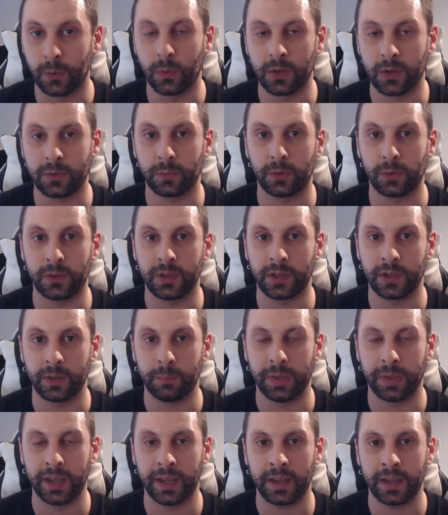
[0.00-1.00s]
which one you're gonna
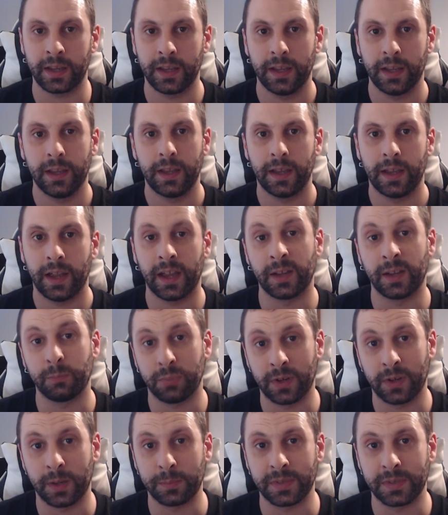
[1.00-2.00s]
pick, and
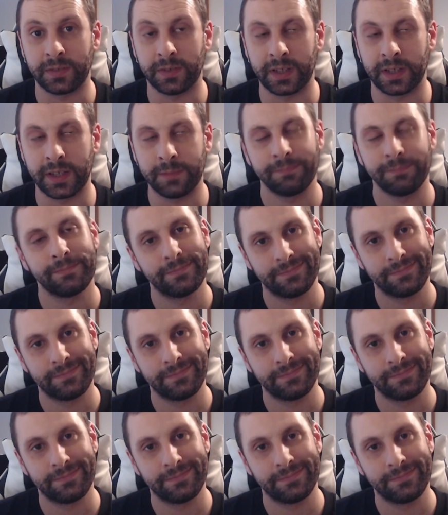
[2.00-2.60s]
preemptively,